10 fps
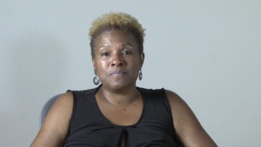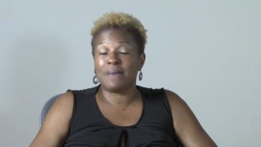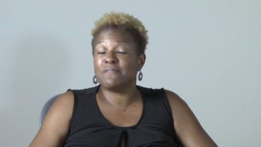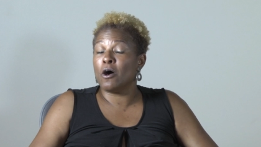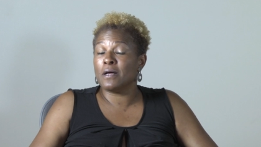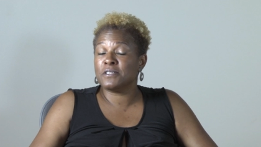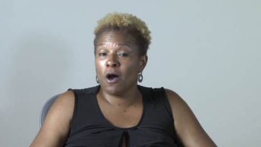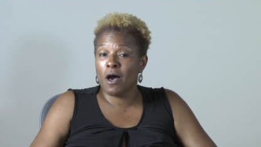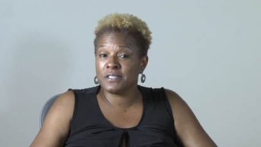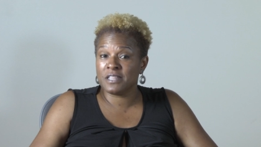I've
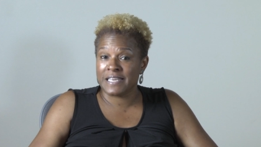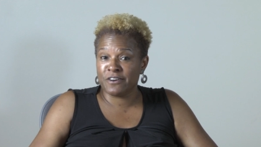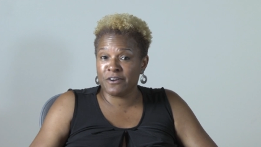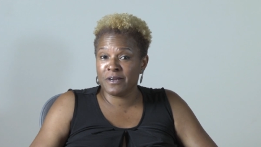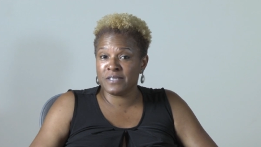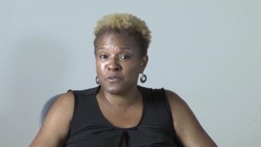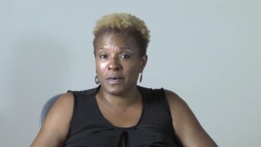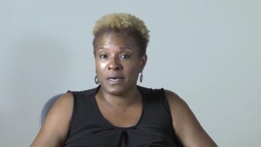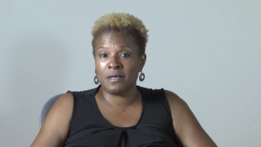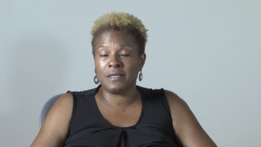taught theater as
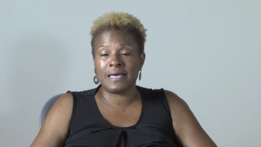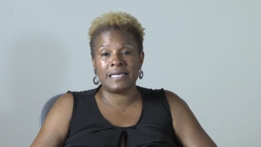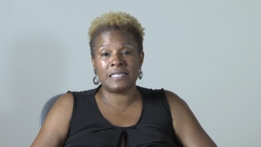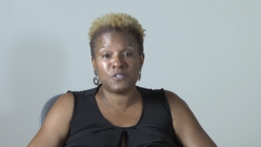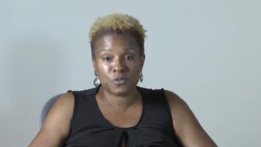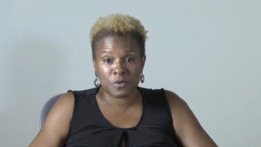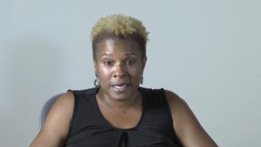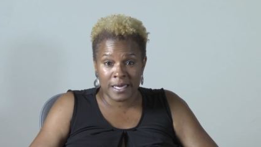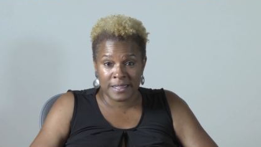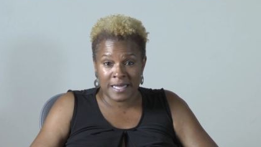well
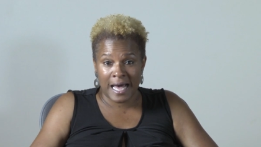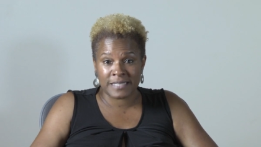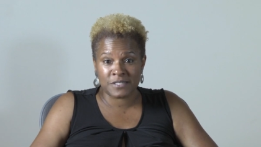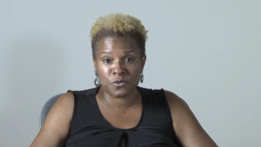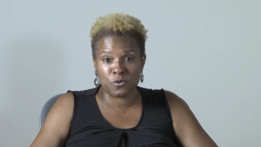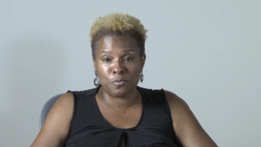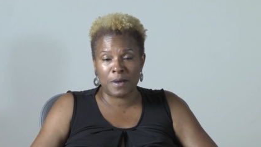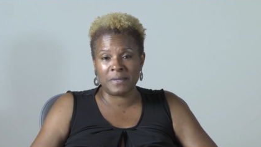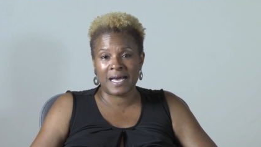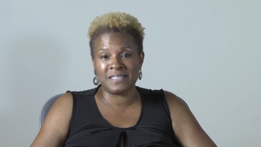in the high school,
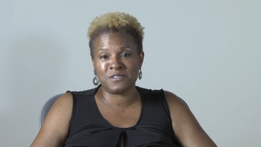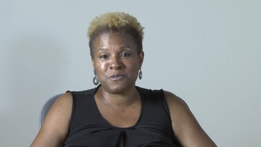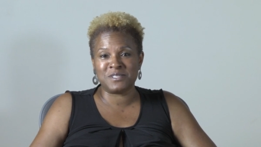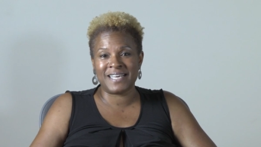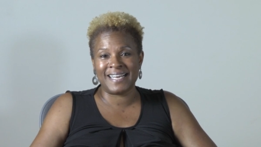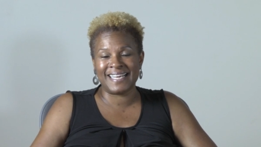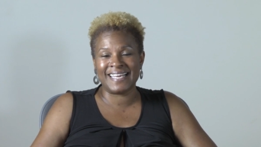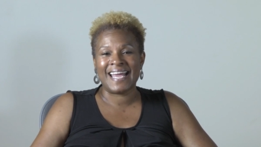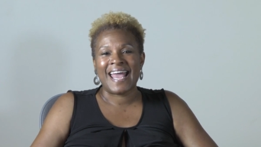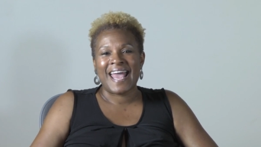public high school
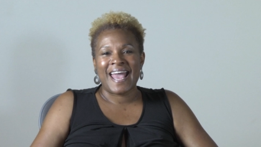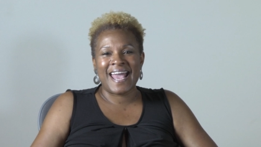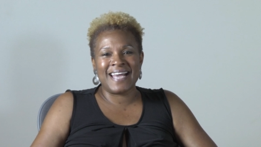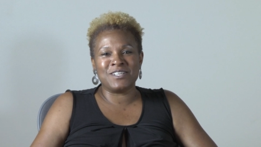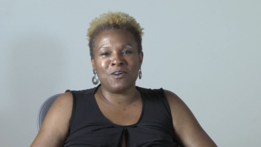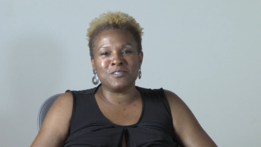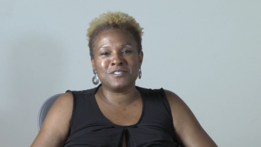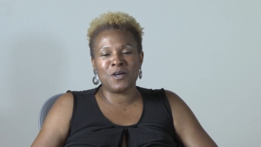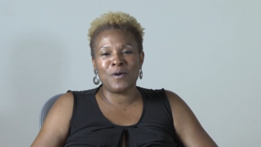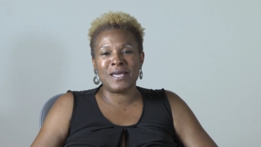setting, and
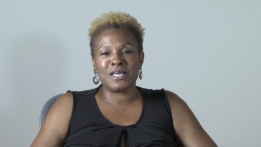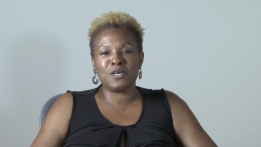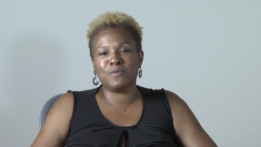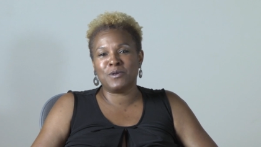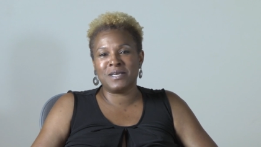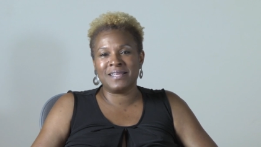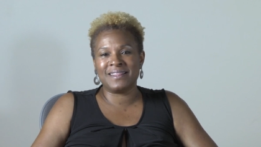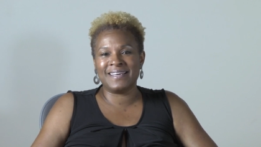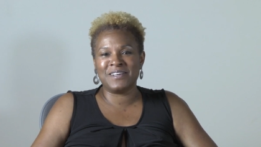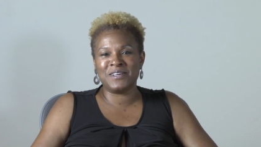also in community
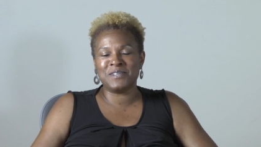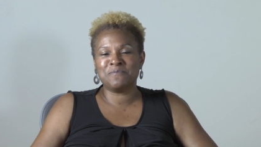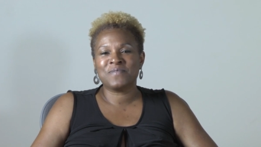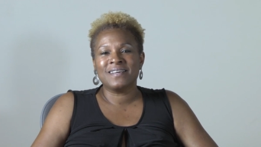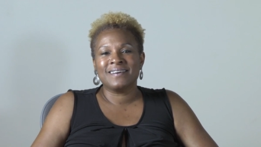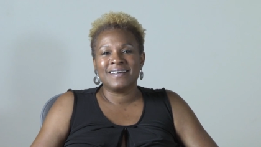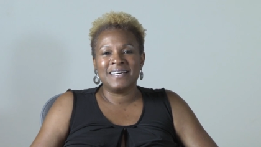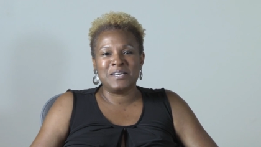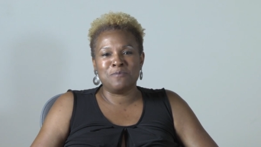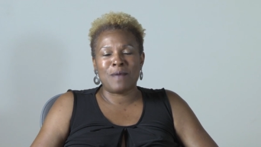theater.
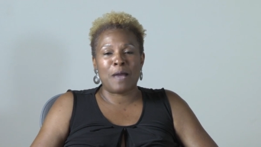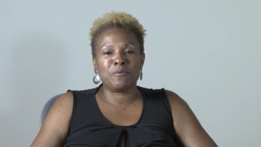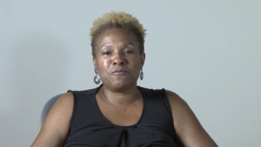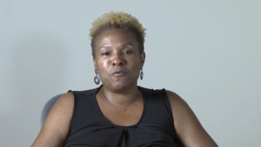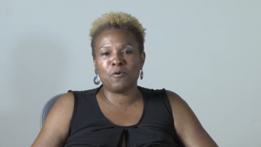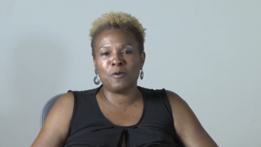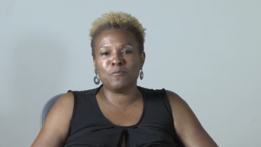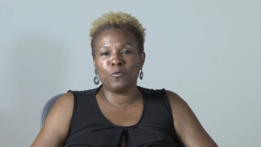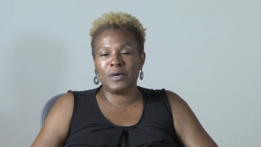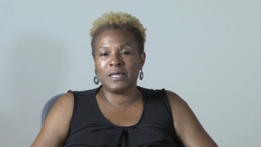I
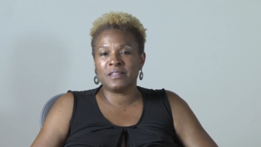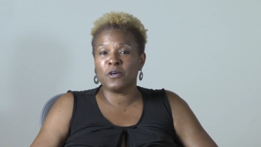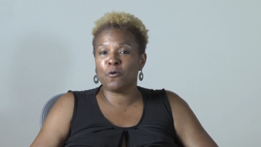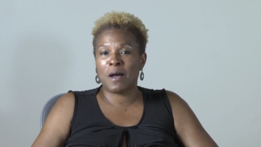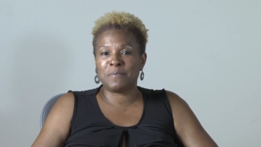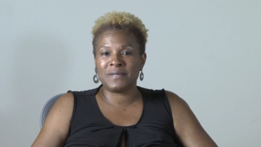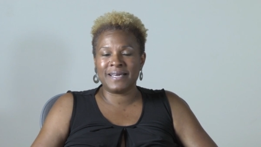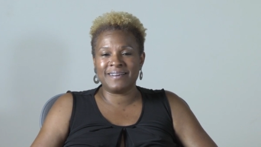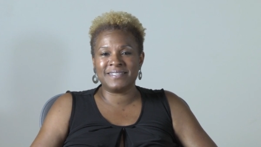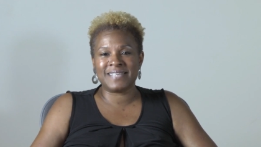perform with the Hurrah
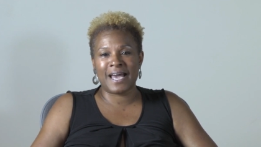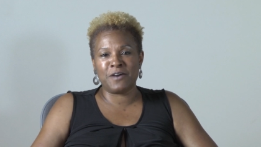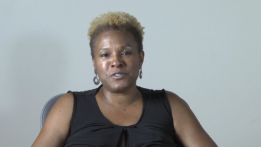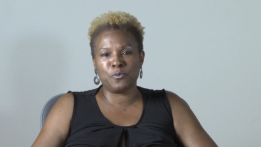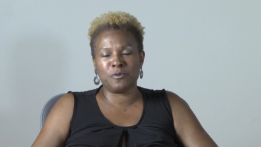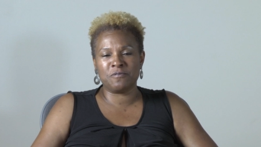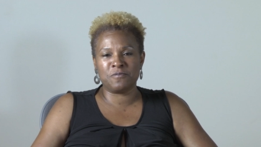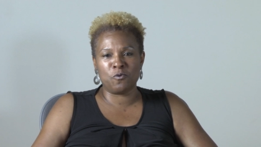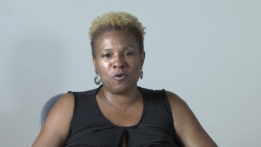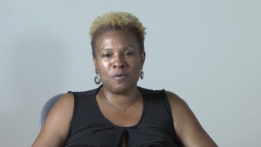Players. I also
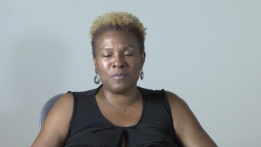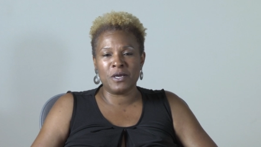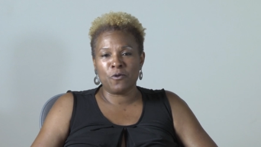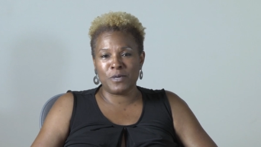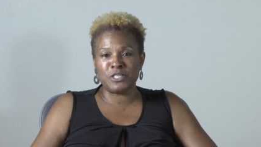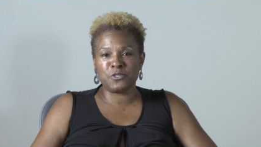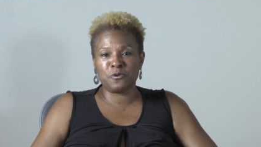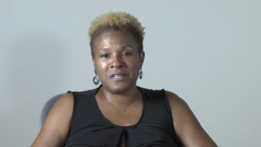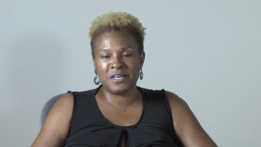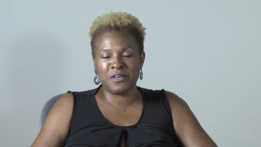perform
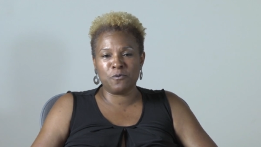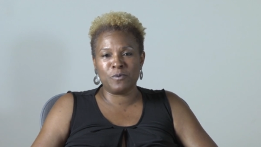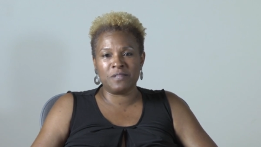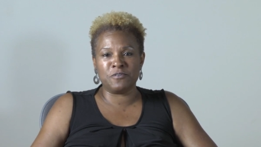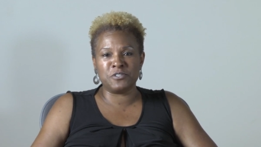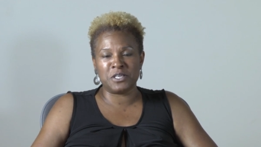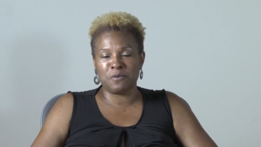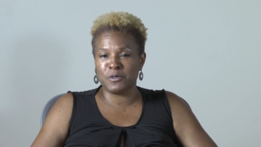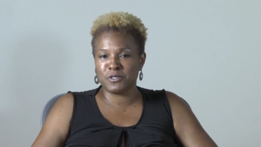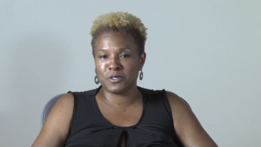regional theater with
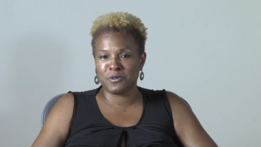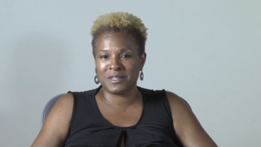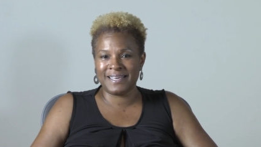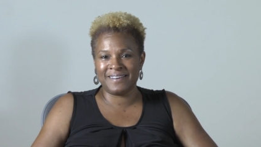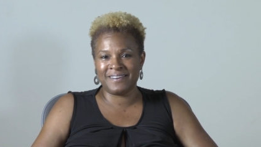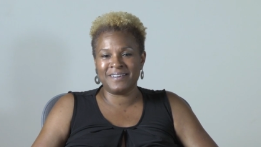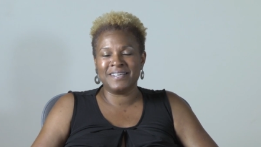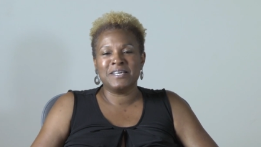Virginia Musical Theater.